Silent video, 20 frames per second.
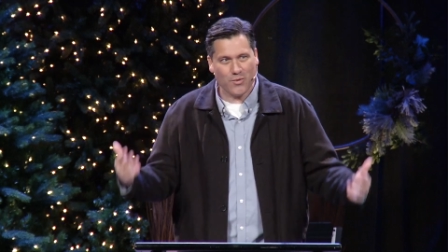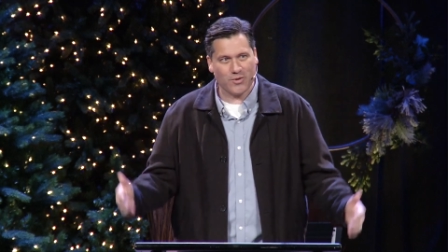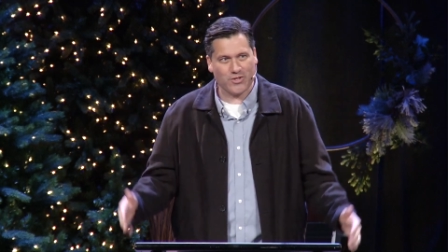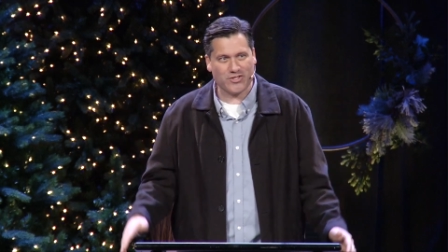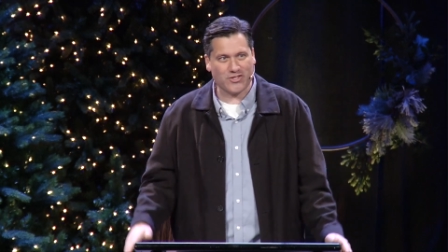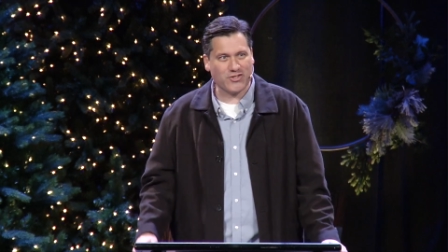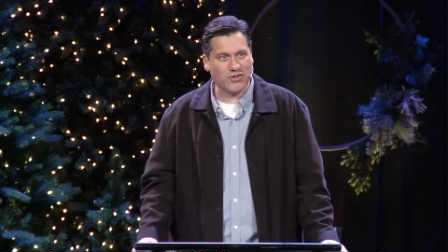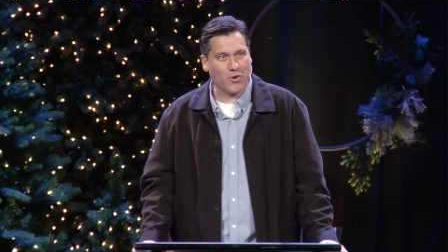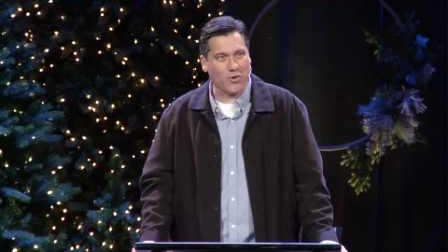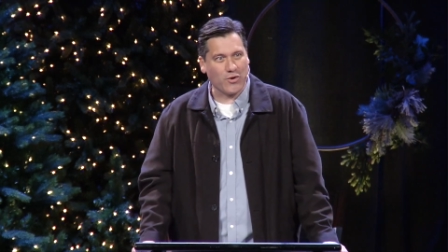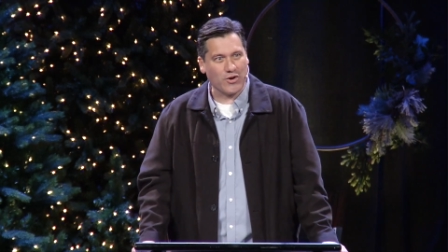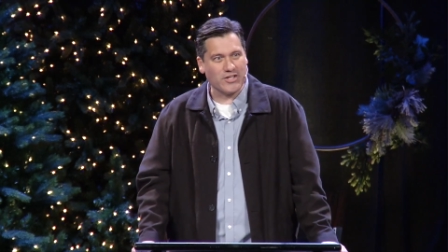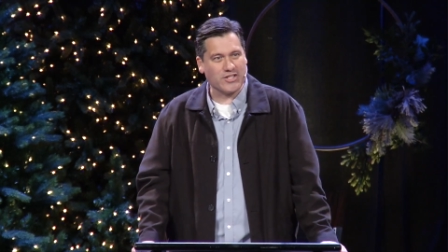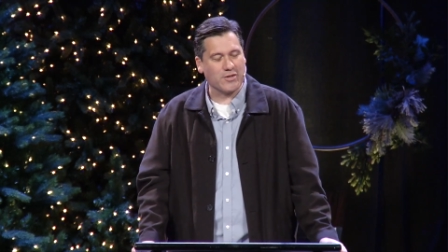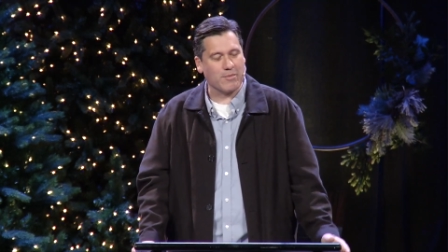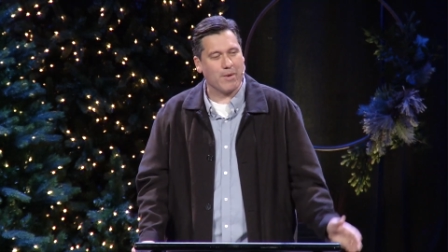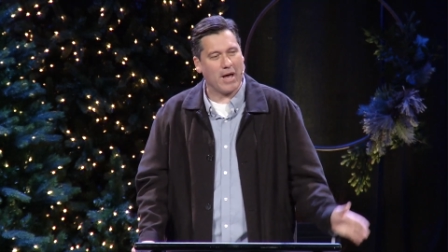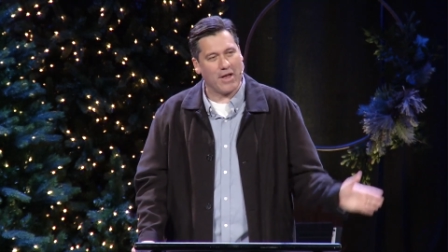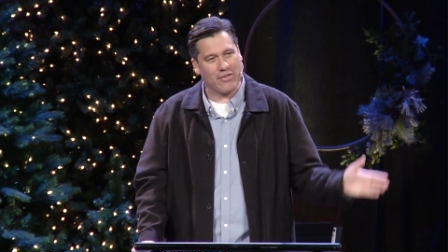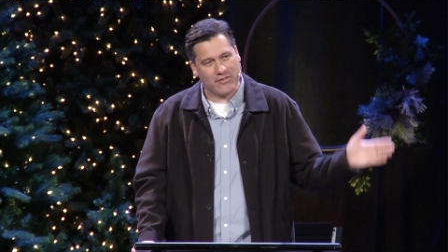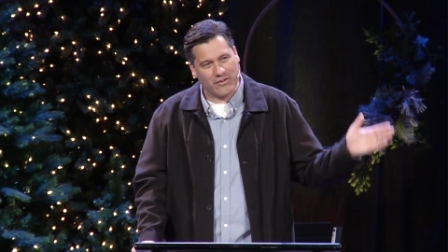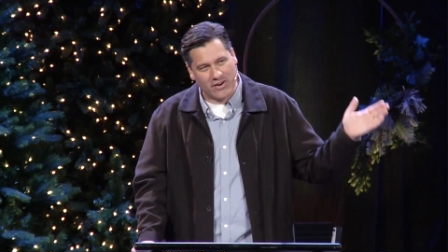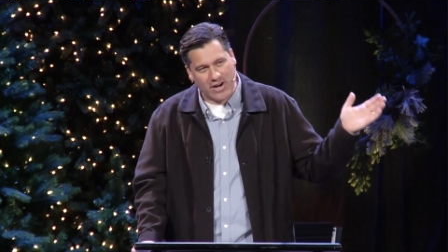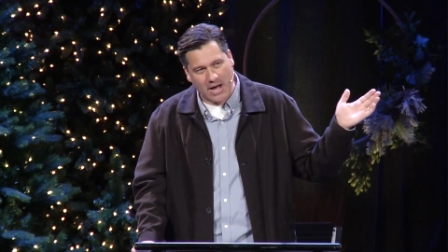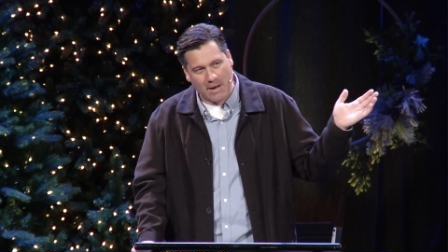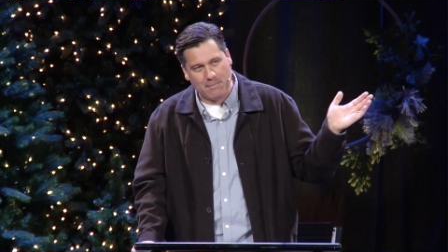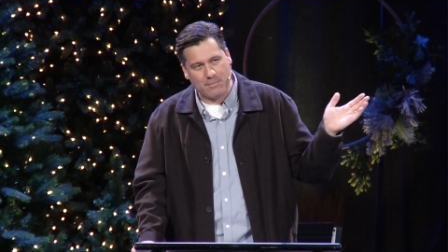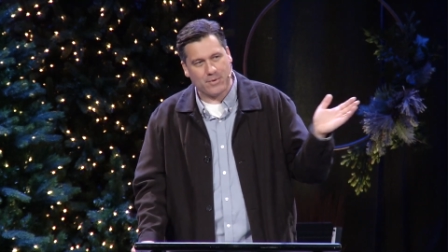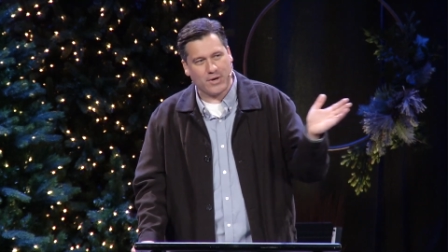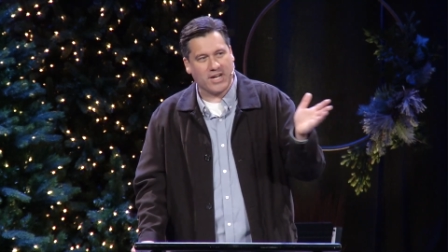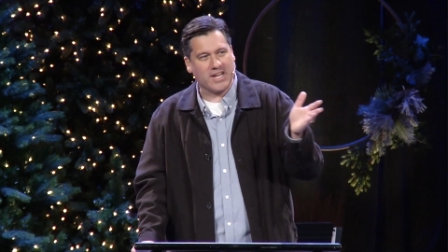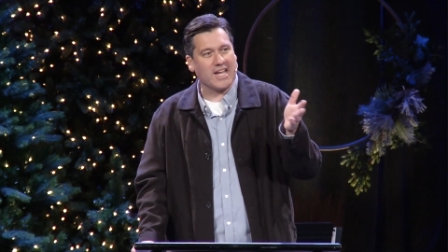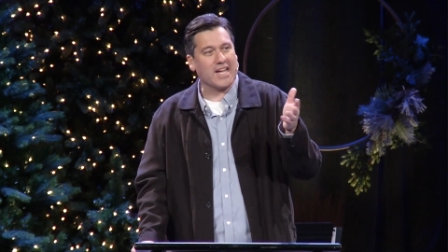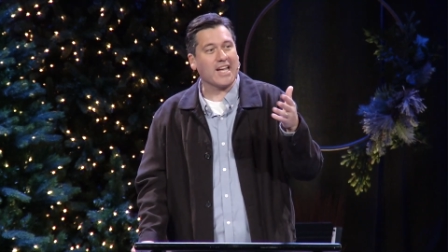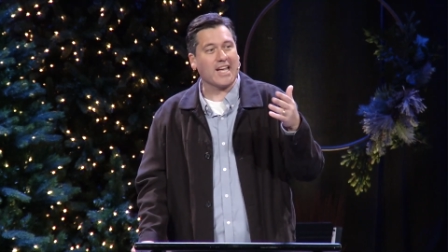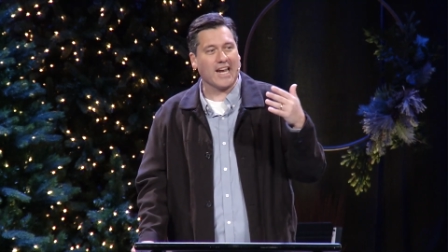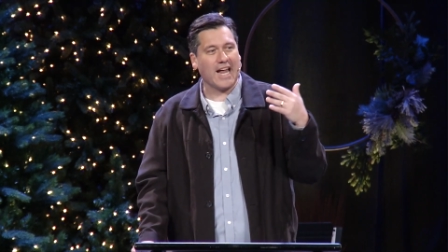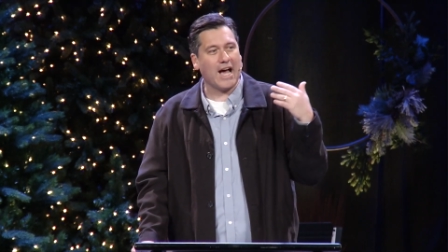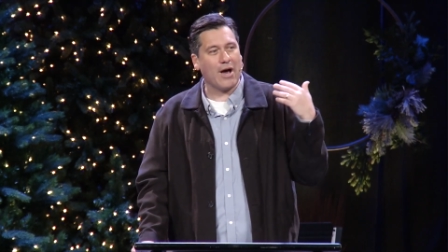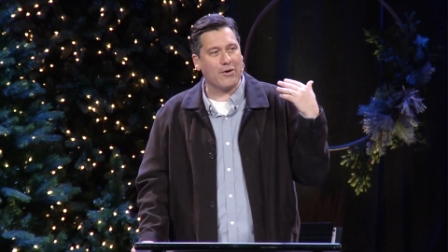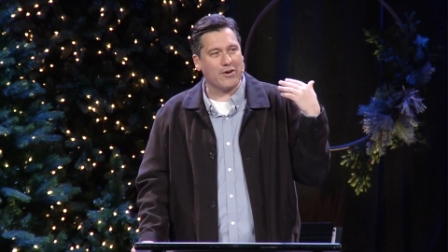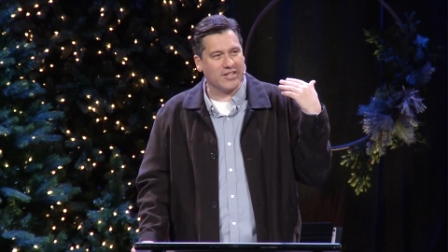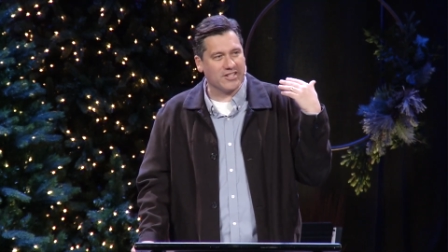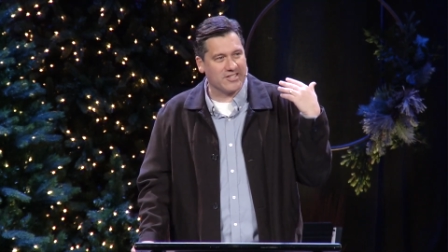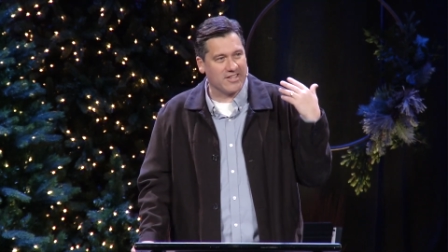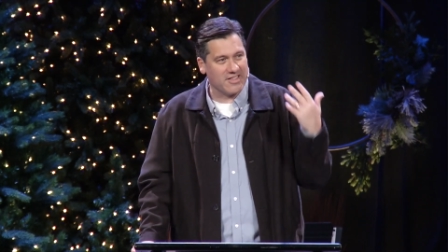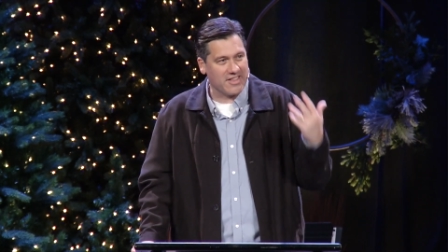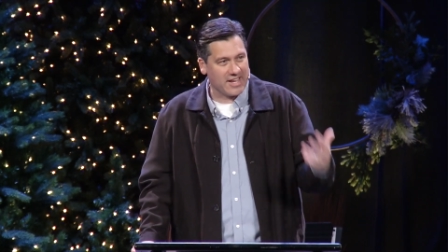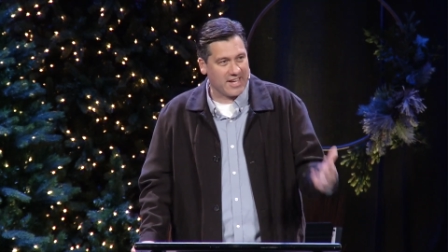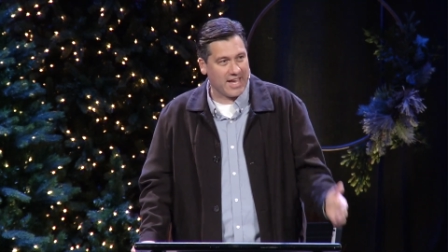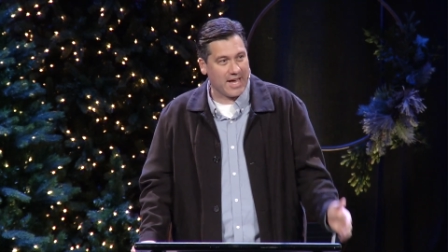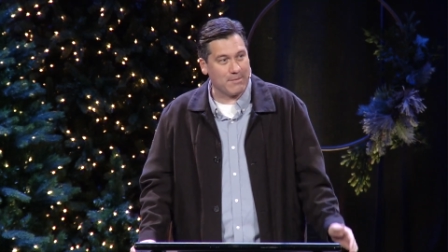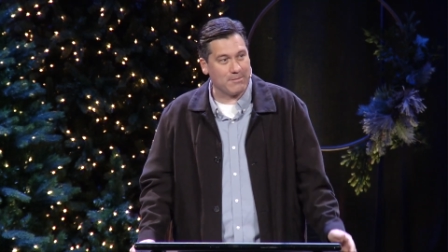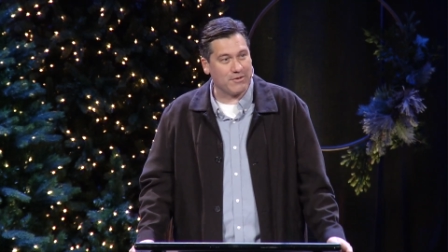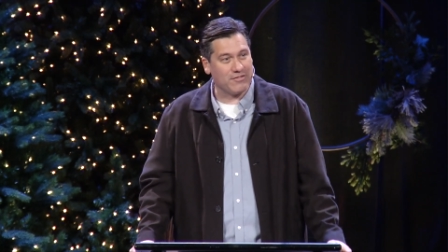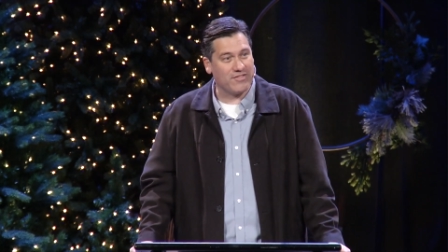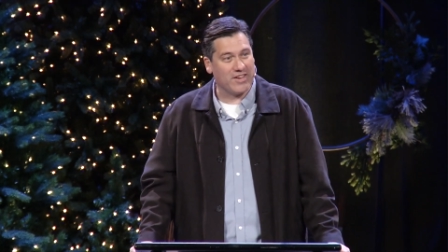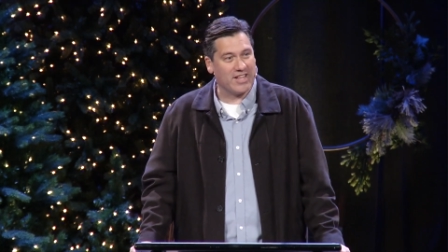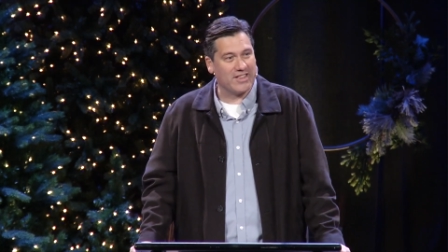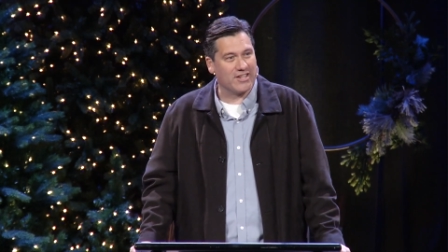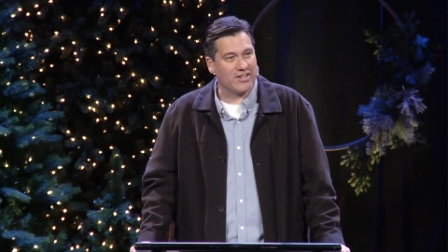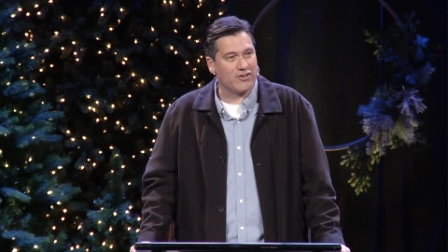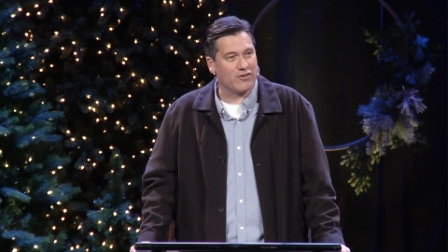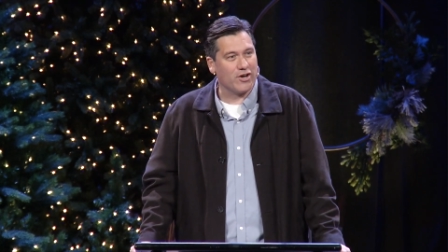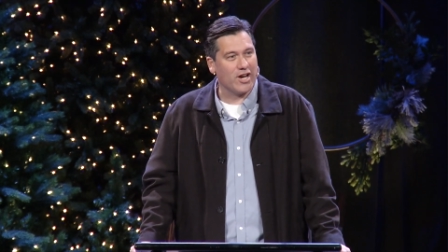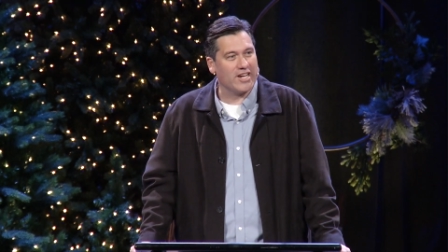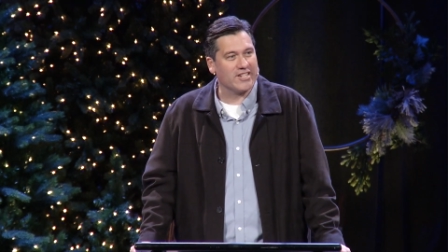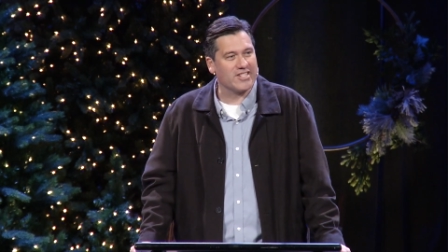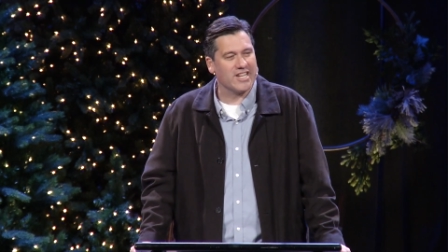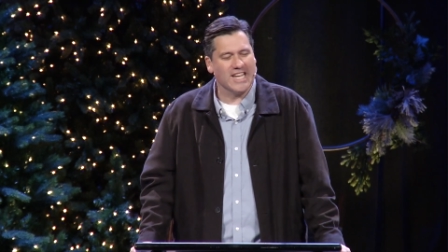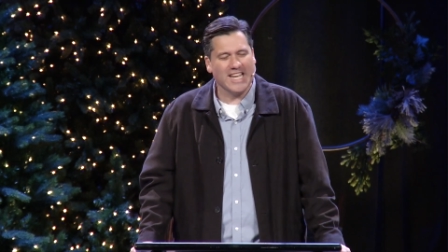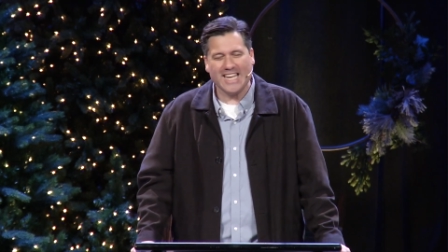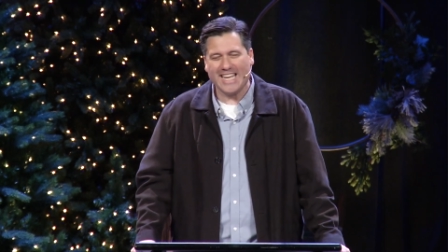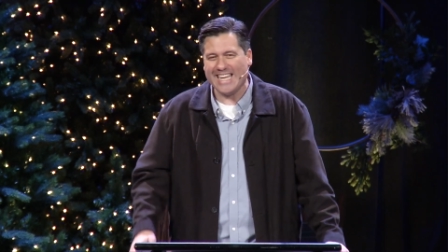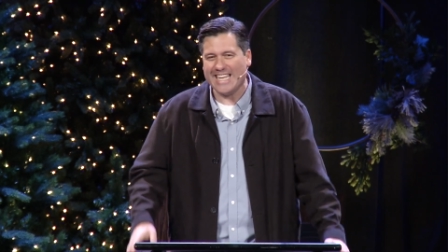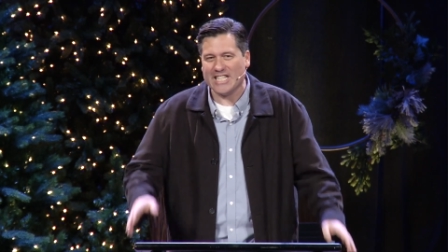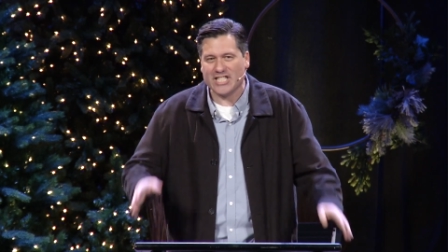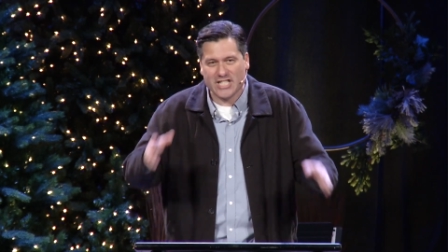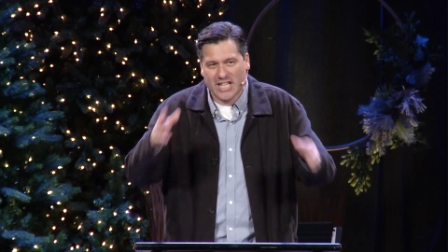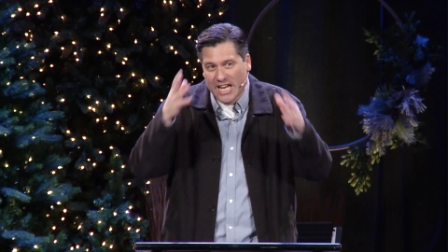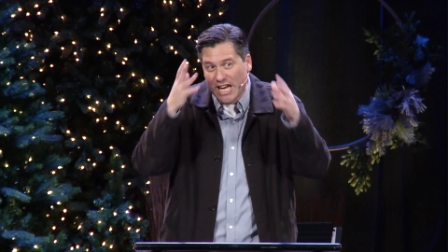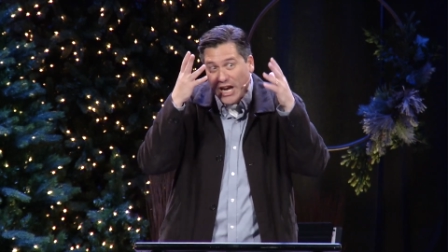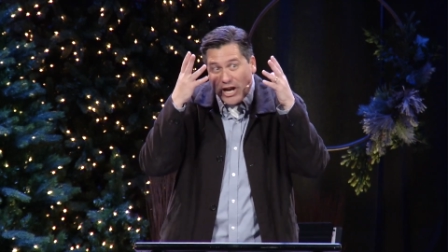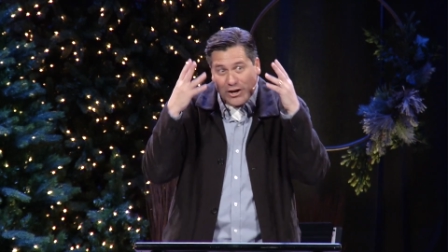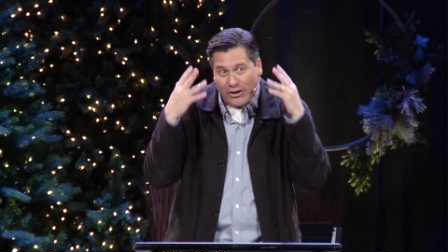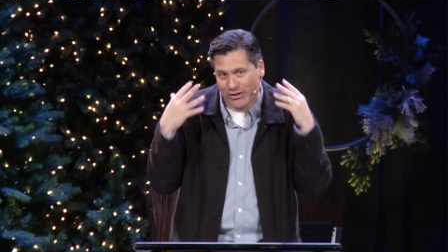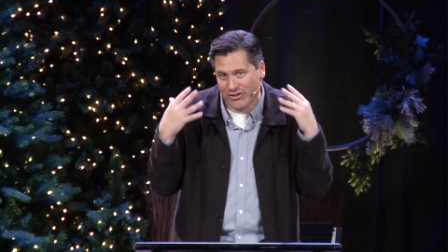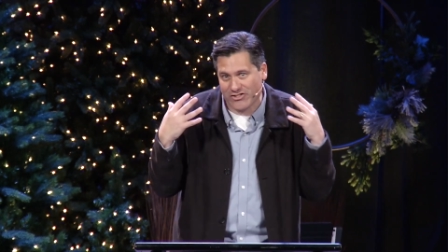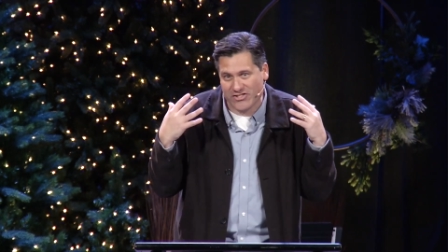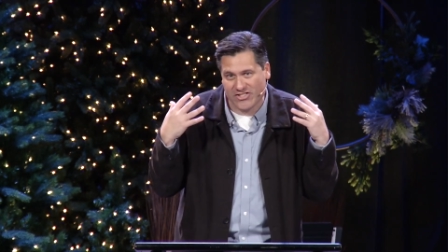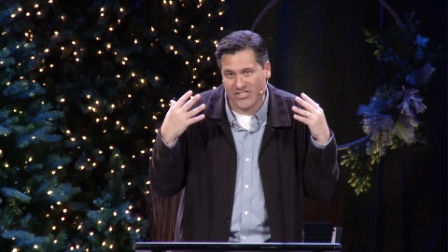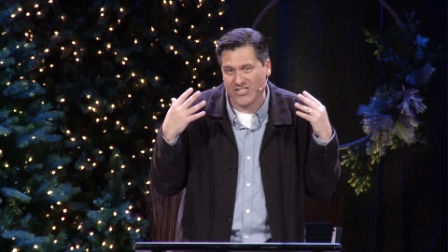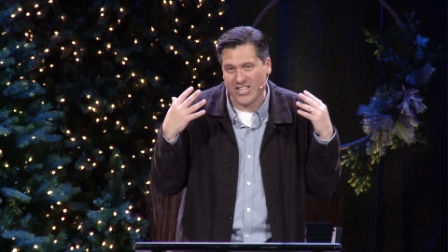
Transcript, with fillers: with stories about their upbringing and how it is that they came to faith in Christ in tears,